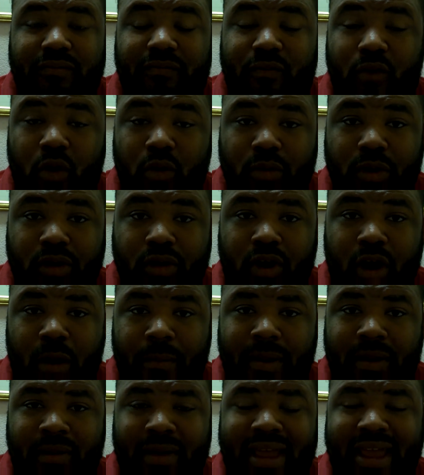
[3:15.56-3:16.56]
forward
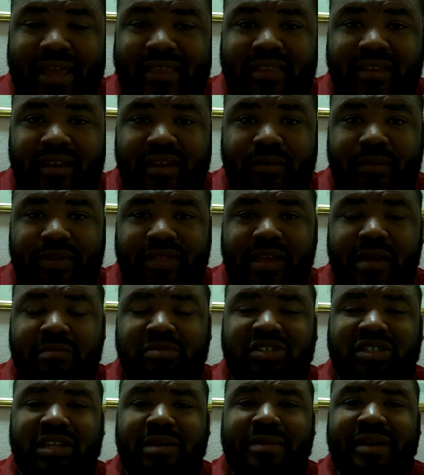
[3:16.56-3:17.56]
Carmelo Anthony, with him
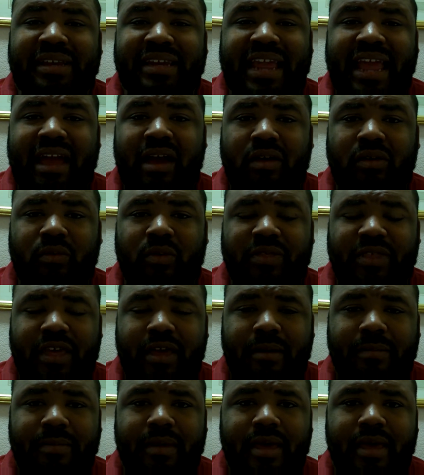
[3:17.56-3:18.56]
slimming down, with
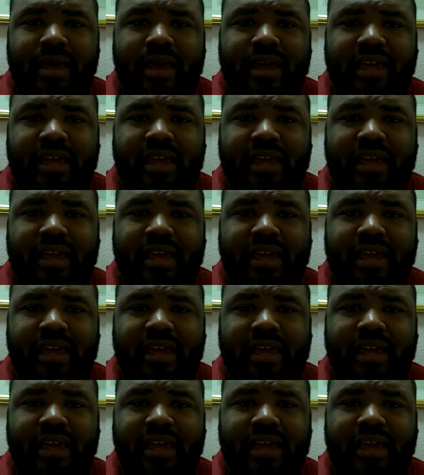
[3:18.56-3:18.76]
him